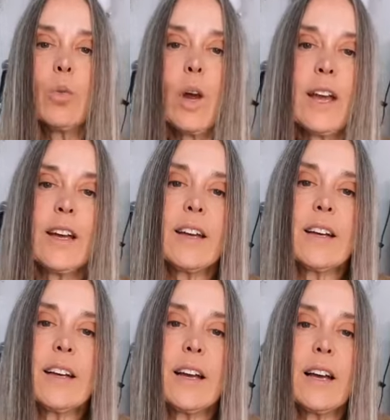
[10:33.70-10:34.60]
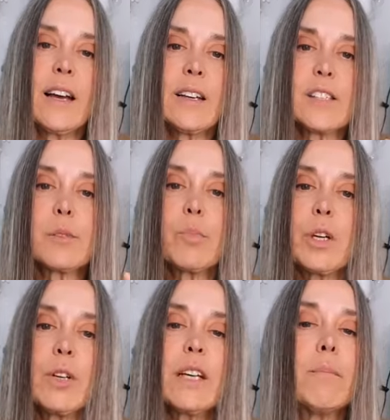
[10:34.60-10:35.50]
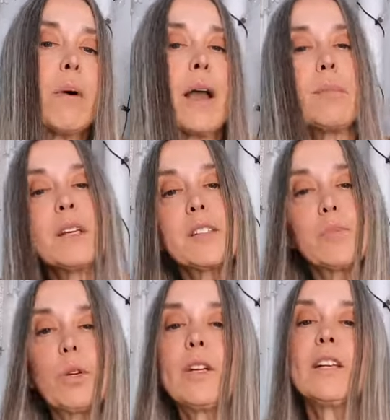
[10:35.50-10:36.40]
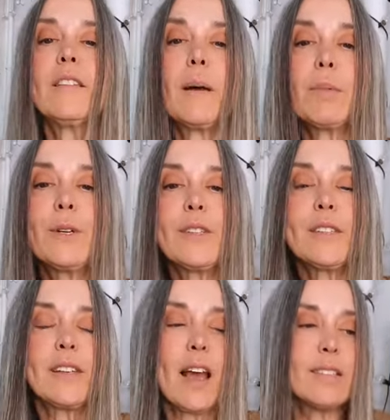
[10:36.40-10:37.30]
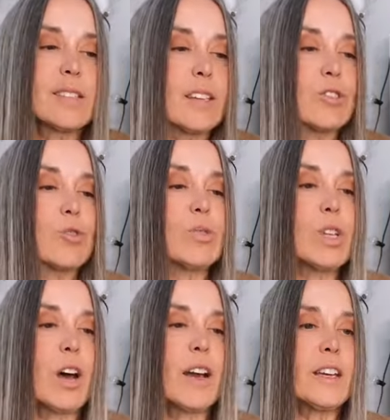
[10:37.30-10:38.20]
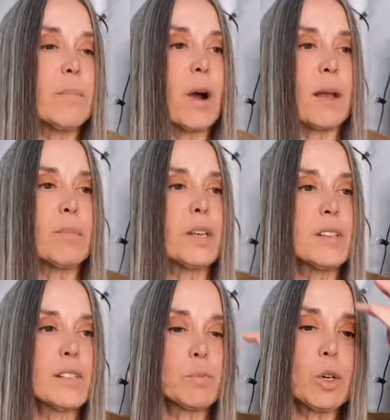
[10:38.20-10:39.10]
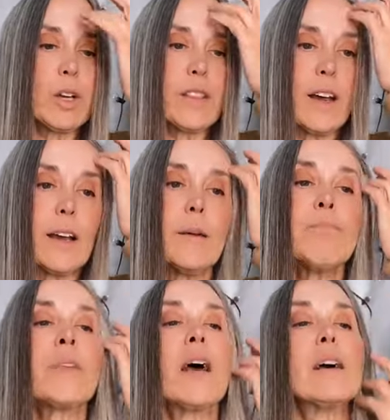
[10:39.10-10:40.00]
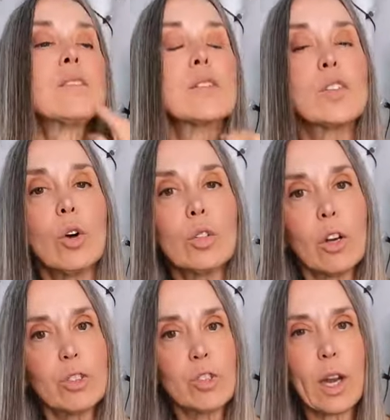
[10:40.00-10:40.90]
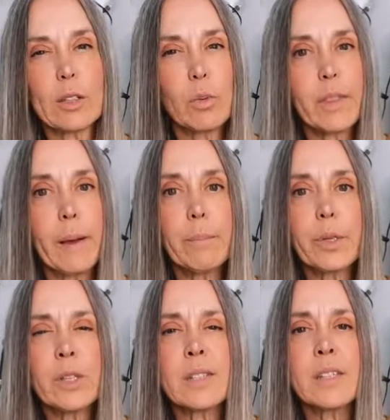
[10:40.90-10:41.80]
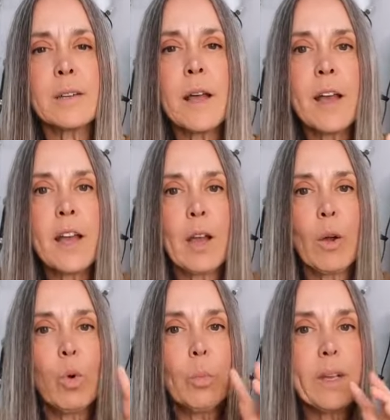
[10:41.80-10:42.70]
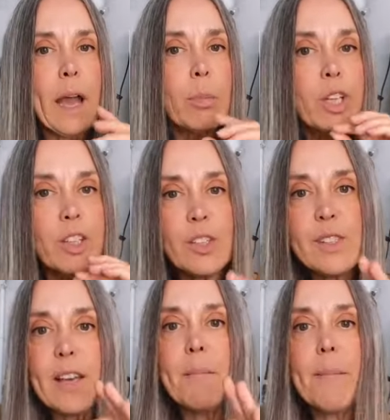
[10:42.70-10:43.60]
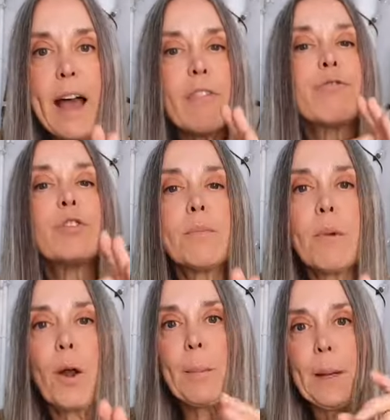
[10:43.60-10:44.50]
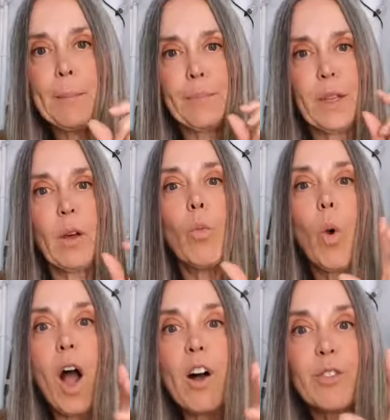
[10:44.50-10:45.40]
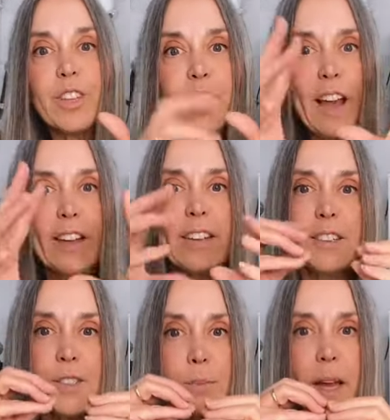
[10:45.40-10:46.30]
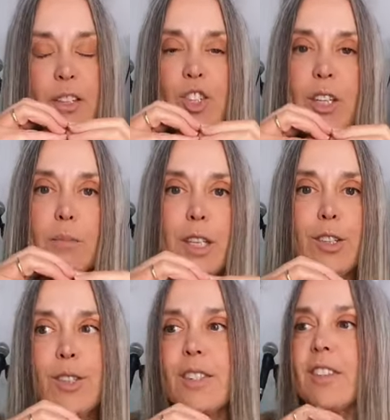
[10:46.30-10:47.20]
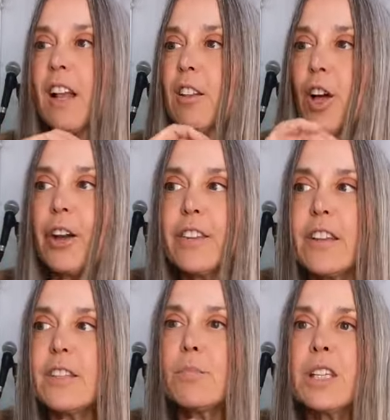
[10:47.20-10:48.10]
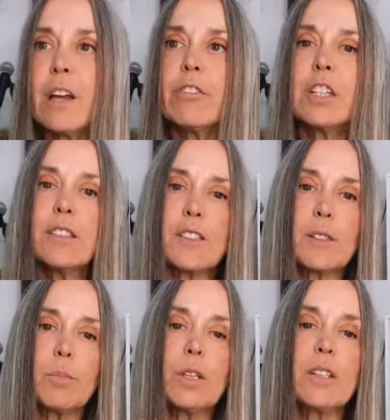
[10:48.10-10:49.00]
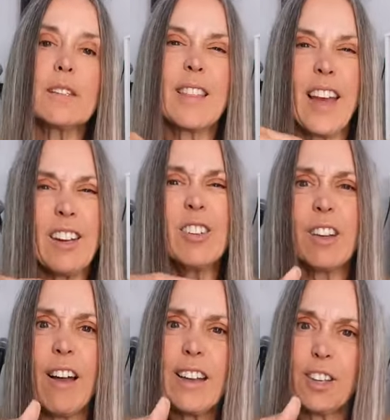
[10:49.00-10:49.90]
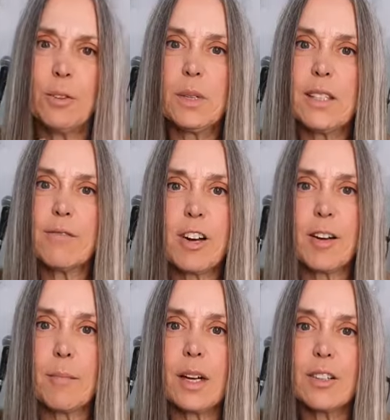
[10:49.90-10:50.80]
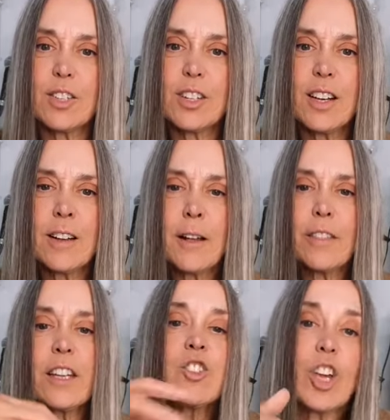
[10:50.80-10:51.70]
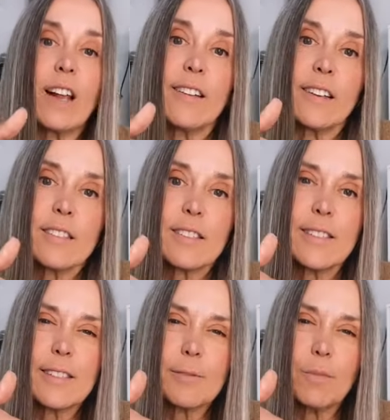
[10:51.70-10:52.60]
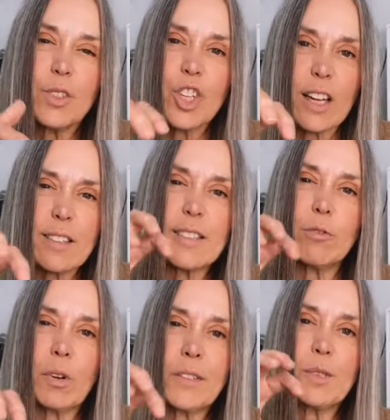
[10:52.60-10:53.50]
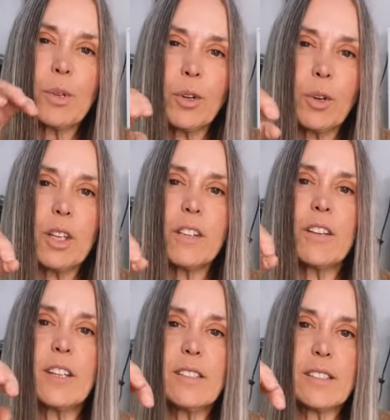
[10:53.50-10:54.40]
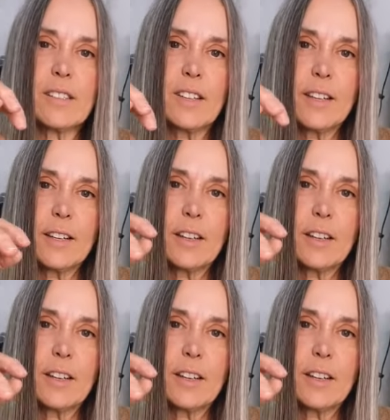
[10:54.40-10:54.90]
where a spirit, it might be a spirit in that person's ancestral line, it might be a spirit that has a soul contract with that person, will be able to use their mouth for a moment while the anger's matching, because a lot of these benevolent spirits, they don't like humans very much. They're jealous. Jealousy runs with all of these